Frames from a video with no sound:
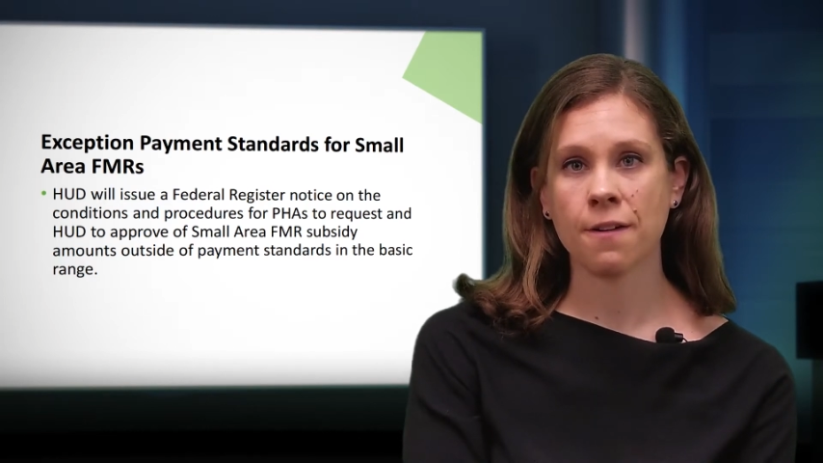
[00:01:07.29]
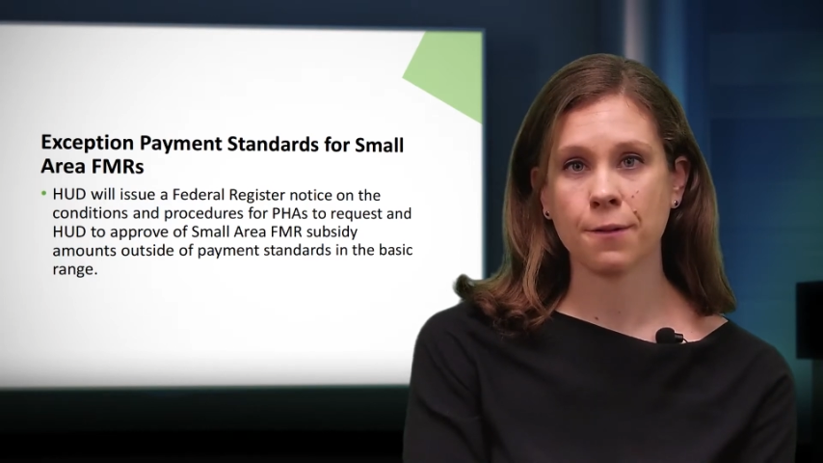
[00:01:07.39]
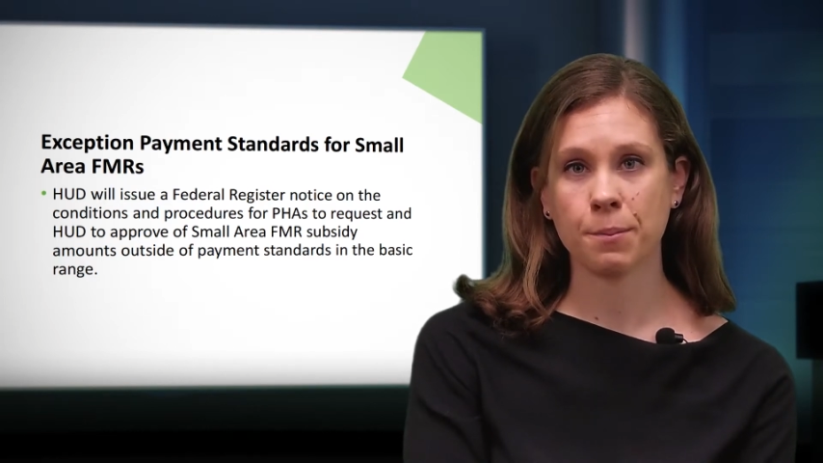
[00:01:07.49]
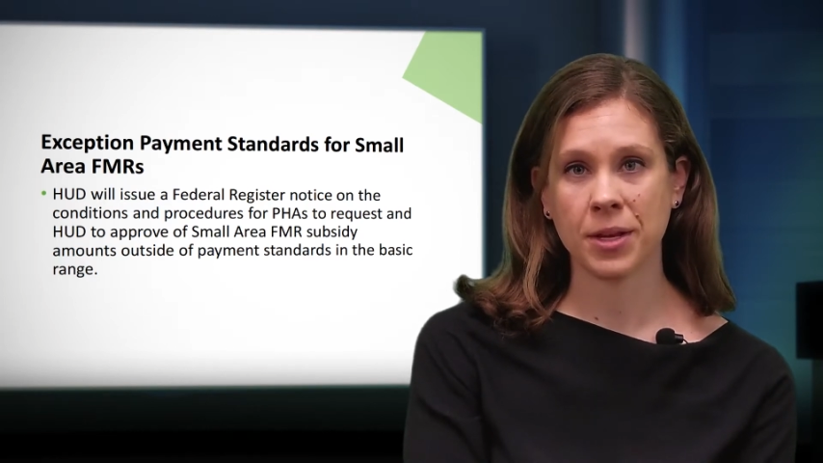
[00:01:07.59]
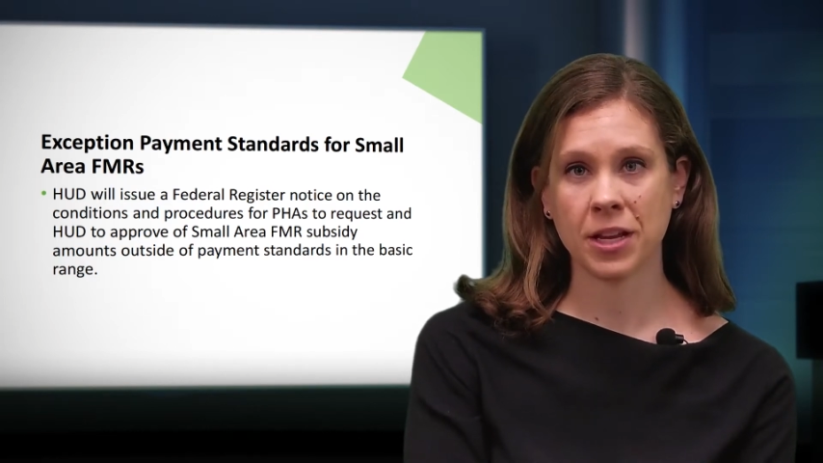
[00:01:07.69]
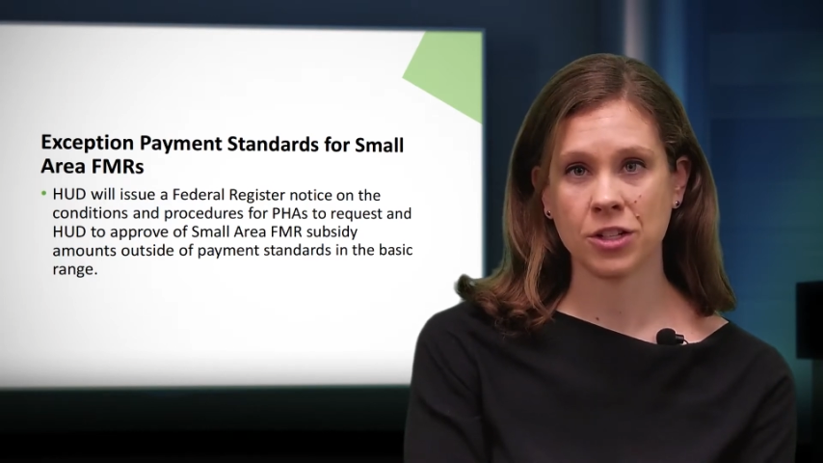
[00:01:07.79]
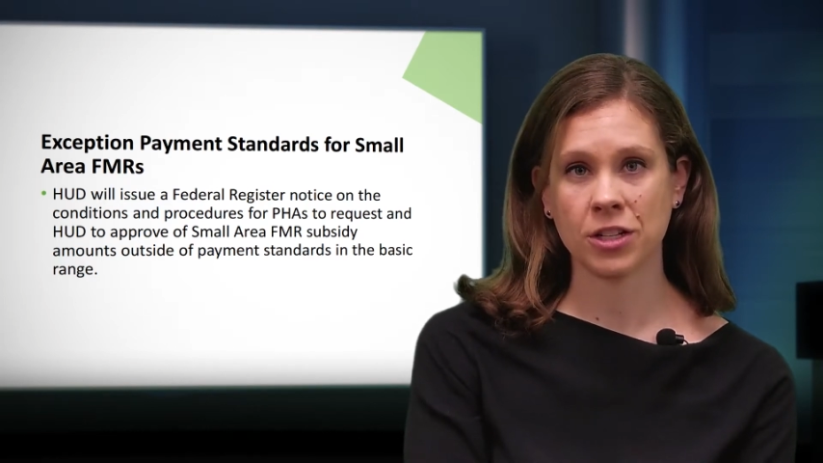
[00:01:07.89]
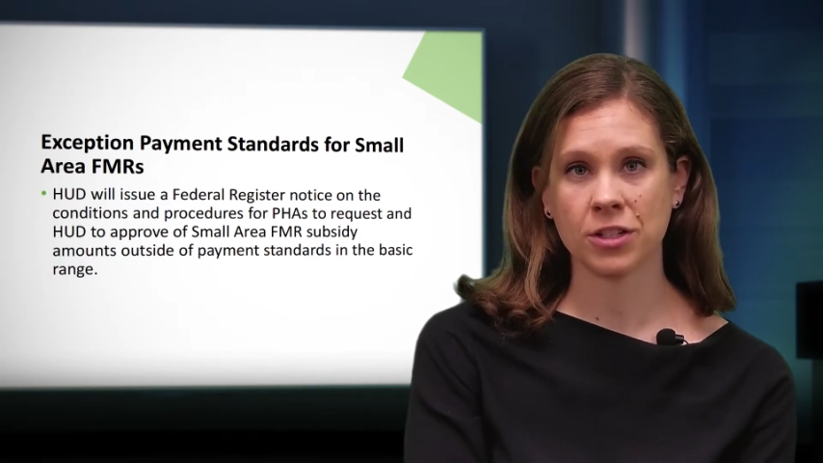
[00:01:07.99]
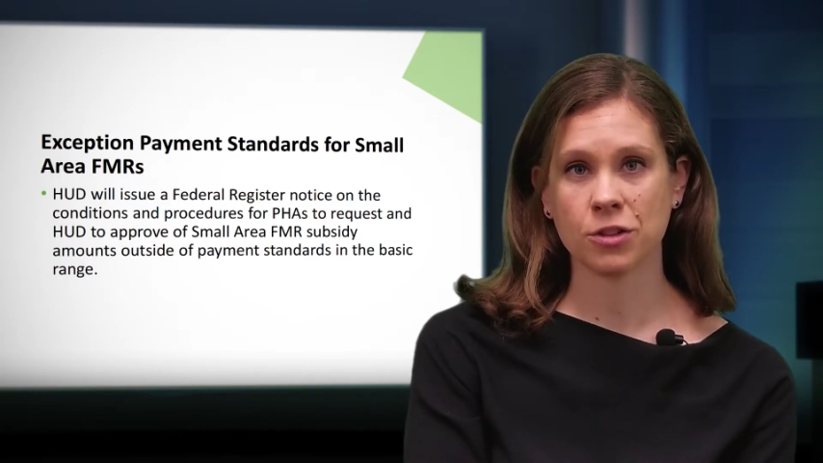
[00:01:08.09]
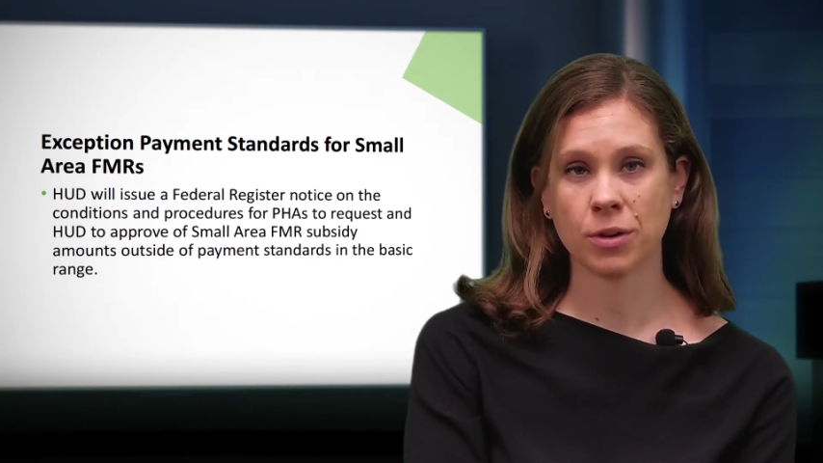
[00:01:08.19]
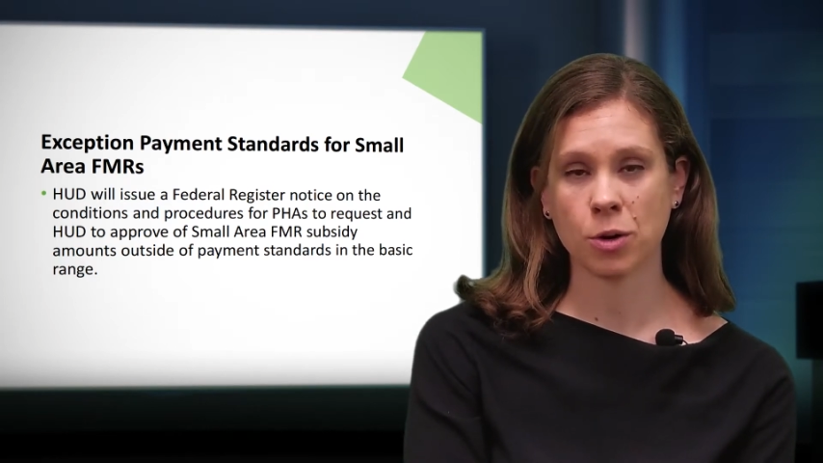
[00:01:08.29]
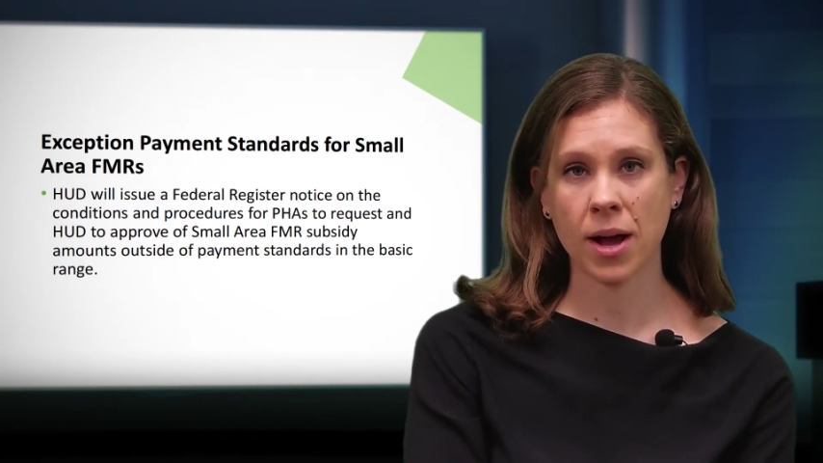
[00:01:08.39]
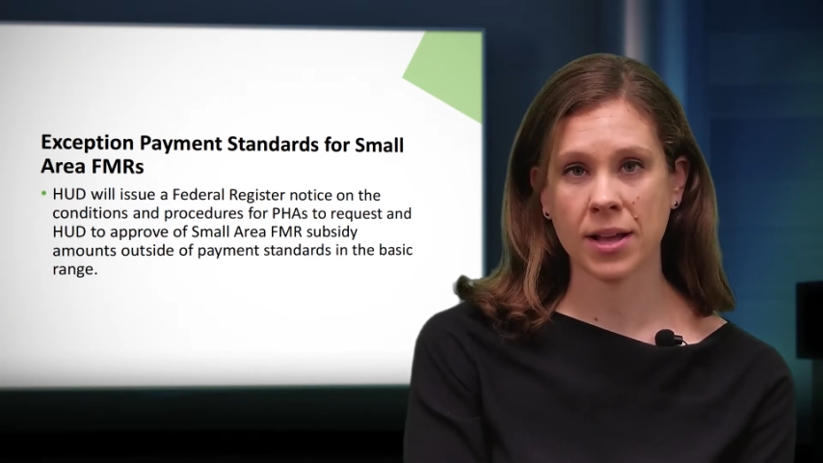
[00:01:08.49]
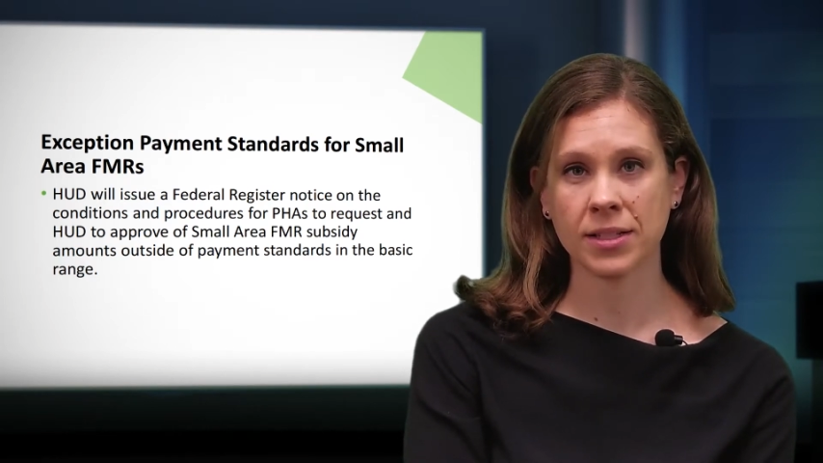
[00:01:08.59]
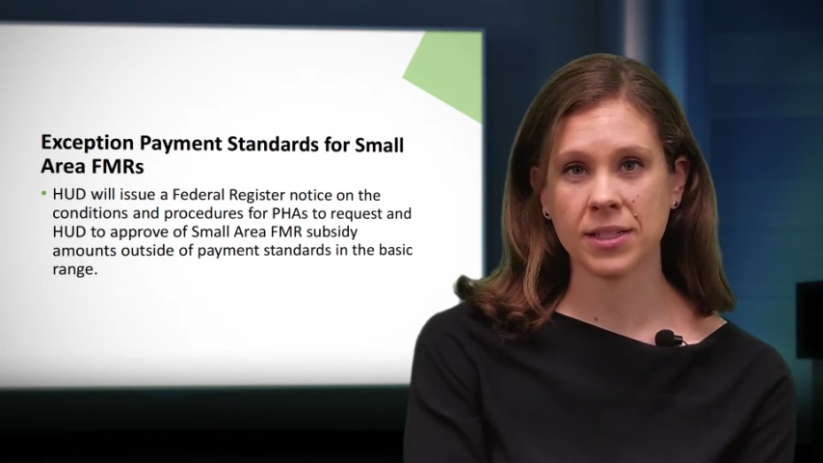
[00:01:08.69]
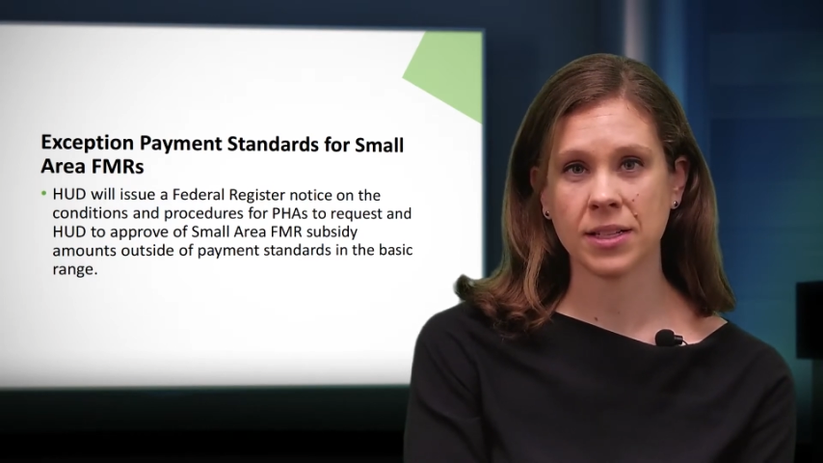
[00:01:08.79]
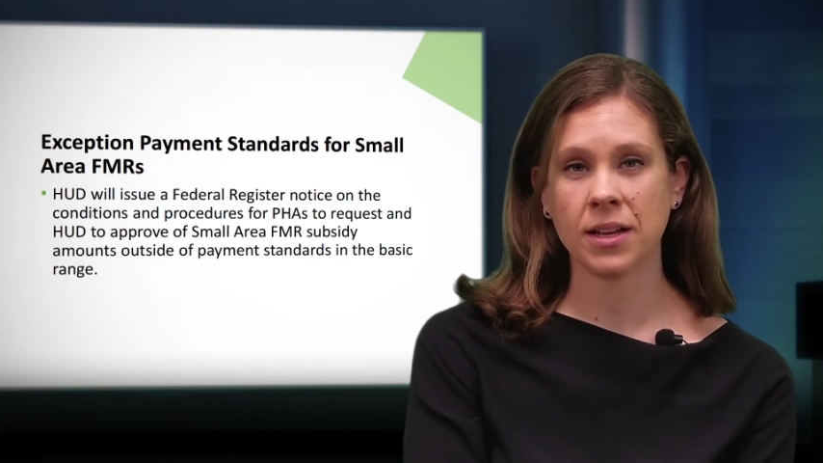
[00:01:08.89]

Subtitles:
for PHAs to request